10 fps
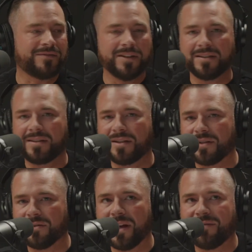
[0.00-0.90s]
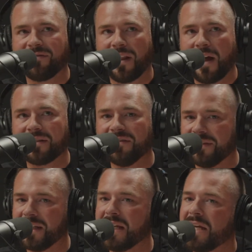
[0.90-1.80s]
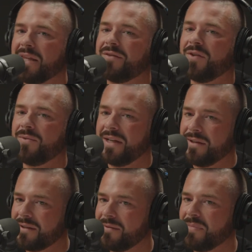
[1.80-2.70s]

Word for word: It's such a great philosophy. So here's the big